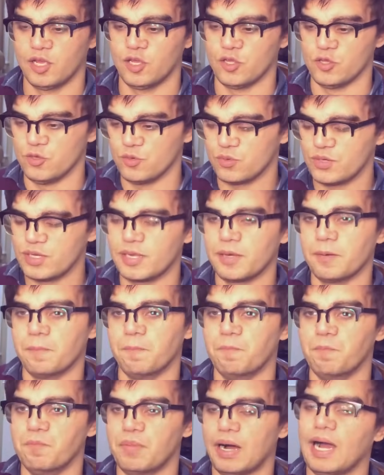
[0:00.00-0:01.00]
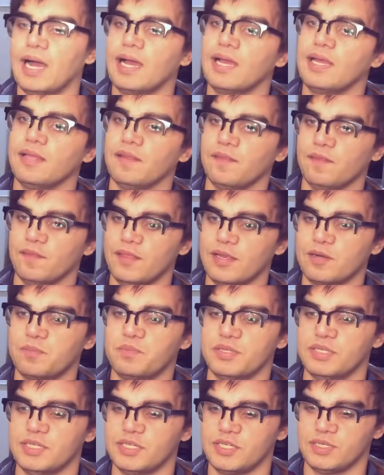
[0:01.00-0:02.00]
You can buy their
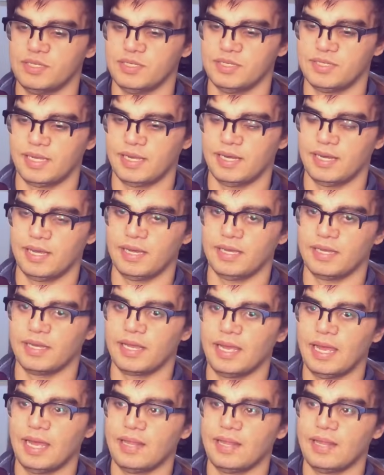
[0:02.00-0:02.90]
positions at night